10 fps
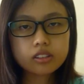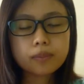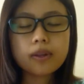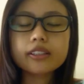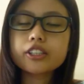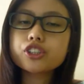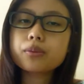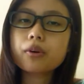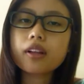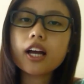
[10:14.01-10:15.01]
the plantation
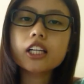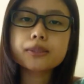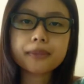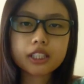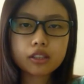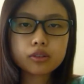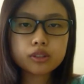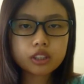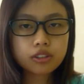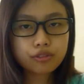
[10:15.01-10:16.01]
villa has become used
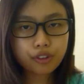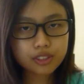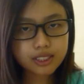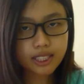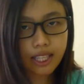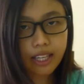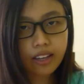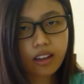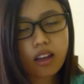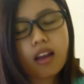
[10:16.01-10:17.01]
for the slide.
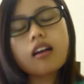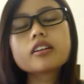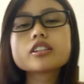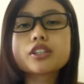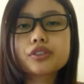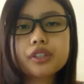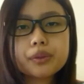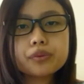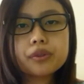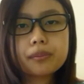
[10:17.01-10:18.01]
The
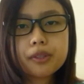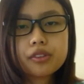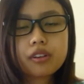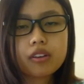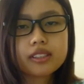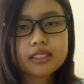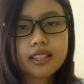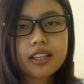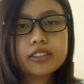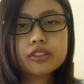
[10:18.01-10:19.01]
redwood mill on the
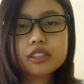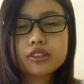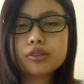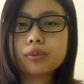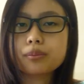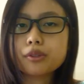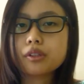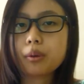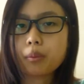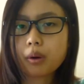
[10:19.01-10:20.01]
side used to build
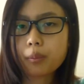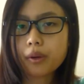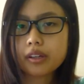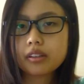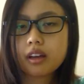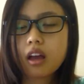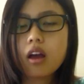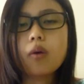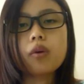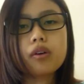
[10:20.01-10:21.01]
the walkway,
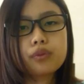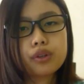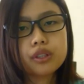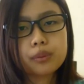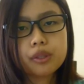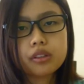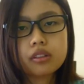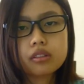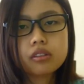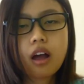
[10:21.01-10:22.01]
while for the
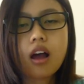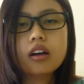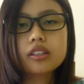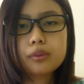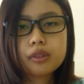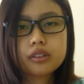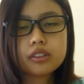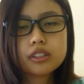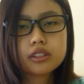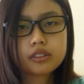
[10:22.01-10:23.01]
window
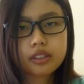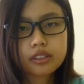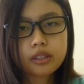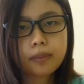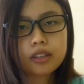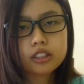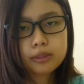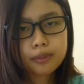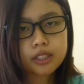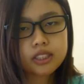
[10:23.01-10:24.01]
is created by the
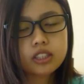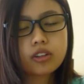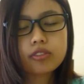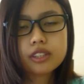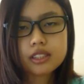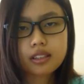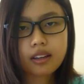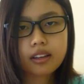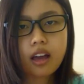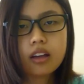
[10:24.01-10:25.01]
spacing of the
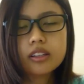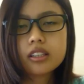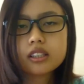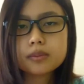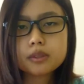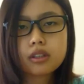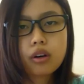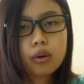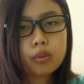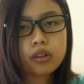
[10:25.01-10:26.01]
slide that keeps the
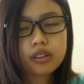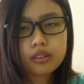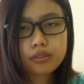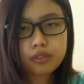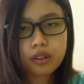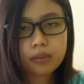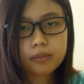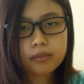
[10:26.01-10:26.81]
overall firm.